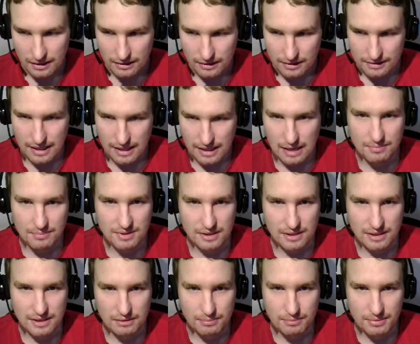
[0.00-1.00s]
This helps a
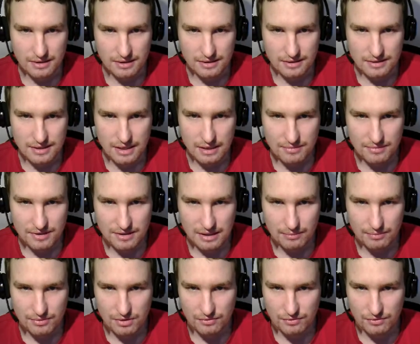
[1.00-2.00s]
little bit in some
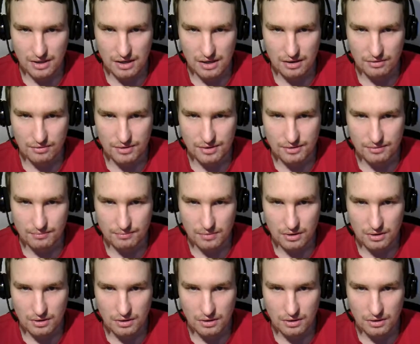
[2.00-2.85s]
steps of the algorithm